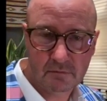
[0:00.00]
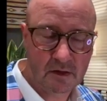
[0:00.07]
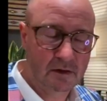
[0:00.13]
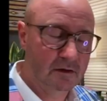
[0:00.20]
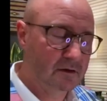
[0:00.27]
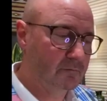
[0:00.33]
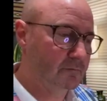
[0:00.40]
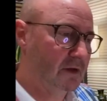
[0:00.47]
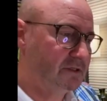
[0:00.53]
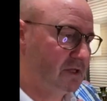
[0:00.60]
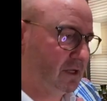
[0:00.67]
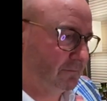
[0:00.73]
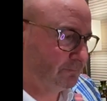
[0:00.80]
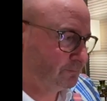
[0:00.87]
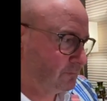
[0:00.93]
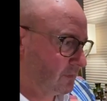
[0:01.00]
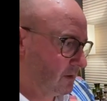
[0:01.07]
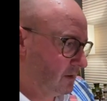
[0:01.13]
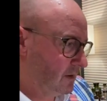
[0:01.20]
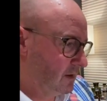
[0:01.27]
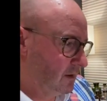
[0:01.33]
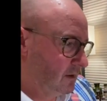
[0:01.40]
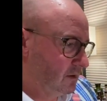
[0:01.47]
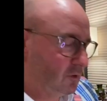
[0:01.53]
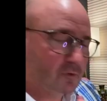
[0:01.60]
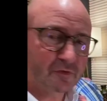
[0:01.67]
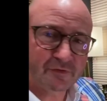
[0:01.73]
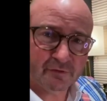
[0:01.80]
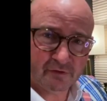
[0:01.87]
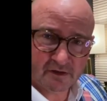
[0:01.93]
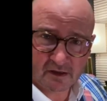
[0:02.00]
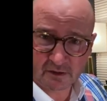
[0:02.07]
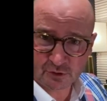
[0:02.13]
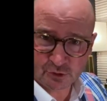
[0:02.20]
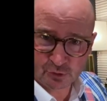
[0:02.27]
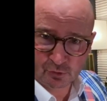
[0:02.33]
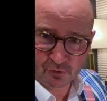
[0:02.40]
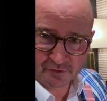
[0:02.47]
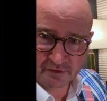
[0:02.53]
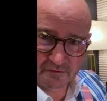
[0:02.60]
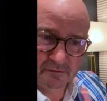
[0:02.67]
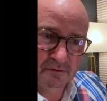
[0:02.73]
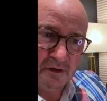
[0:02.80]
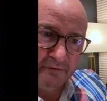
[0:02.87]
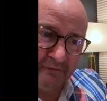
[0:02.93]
uh, martini. Long story cut short, I